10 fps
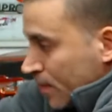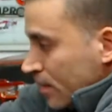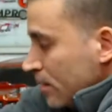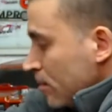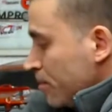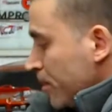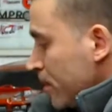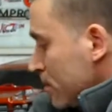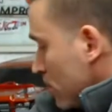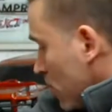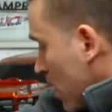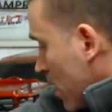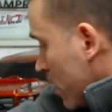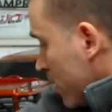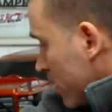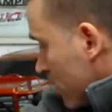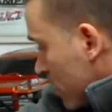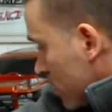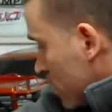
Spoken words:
Little piece of wire.